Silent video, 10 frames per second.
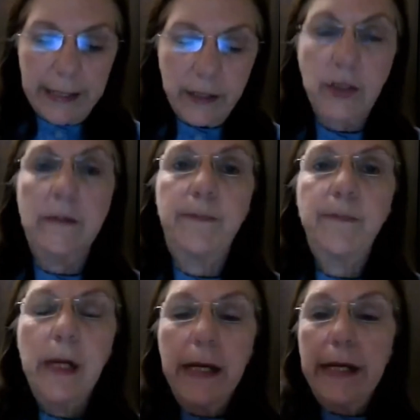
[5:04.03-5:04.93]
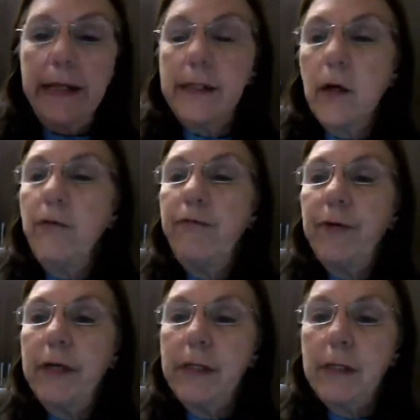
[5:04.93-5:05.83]
action. So
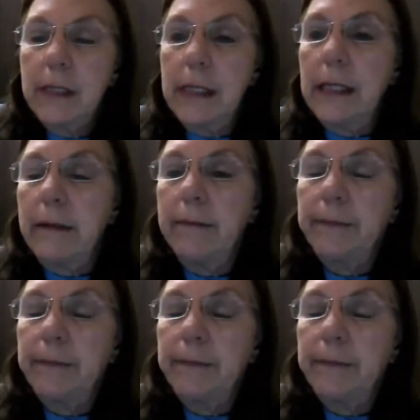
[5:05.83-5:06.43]
firstly,